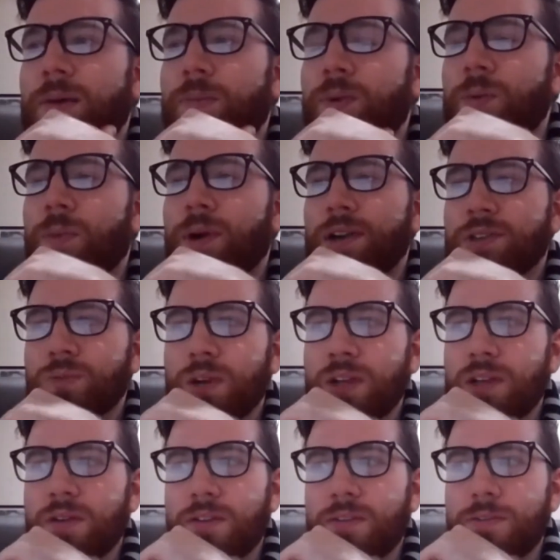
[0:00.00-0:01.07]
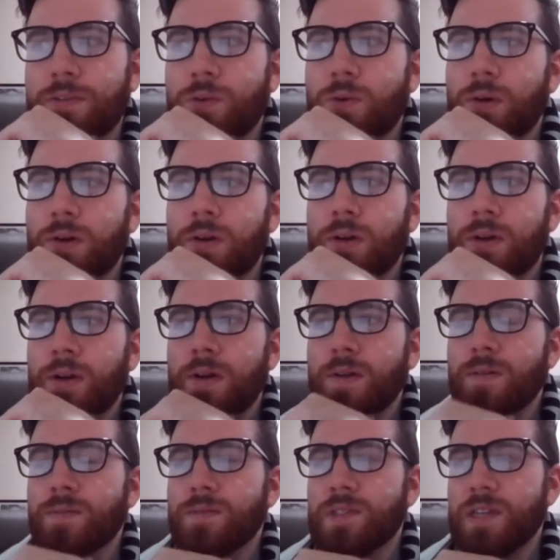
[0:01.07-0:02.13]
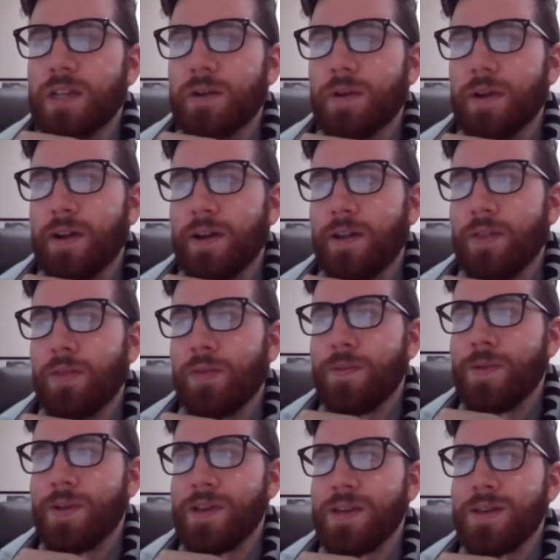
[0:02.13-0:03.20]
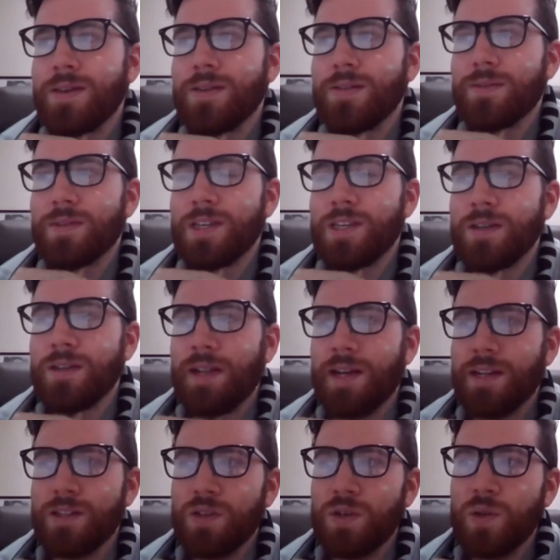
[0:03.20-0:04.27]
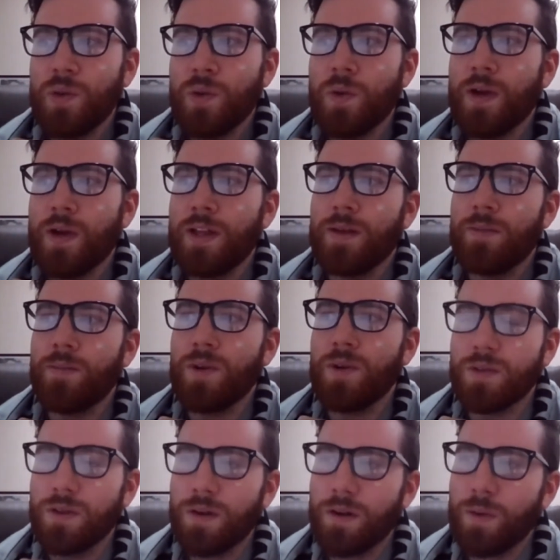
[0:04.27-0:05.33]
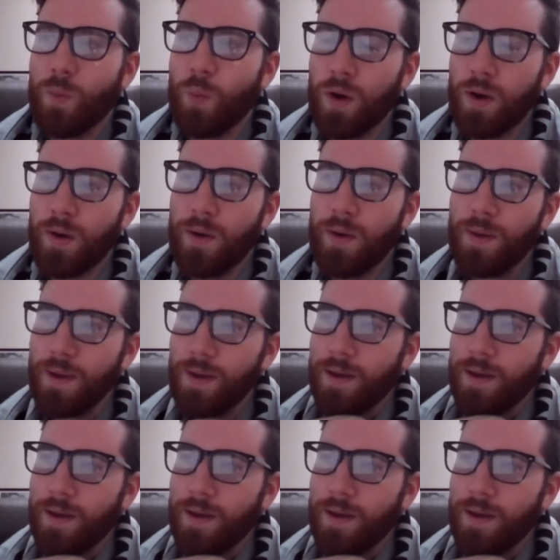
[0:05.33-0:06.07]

I put Pozuelo at four, Zelarayan at three, Keela at two, and then Mukhtar at one.